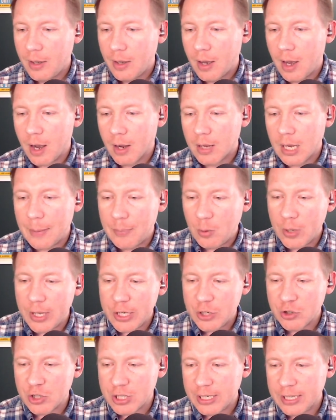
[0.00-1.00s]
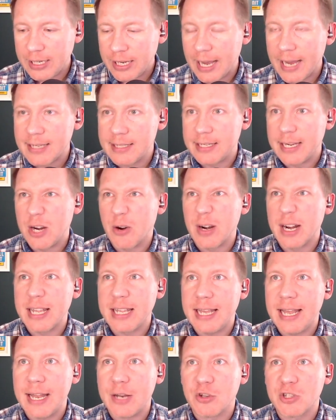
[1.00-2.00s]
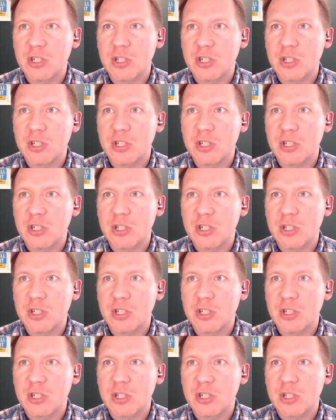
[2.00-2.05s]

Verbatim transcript: A couple interesting guys here, and again,